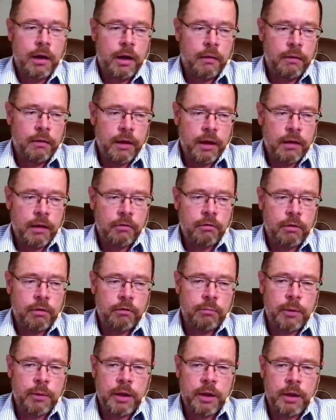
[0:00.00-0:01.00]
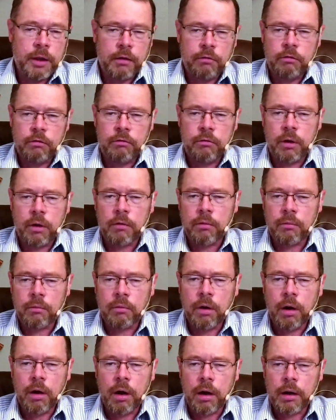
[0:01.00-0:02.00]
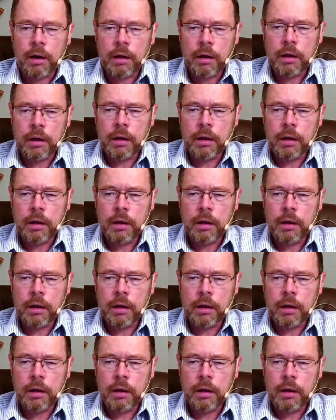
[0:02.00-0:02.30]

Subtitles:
And the answer is because he struck the rock.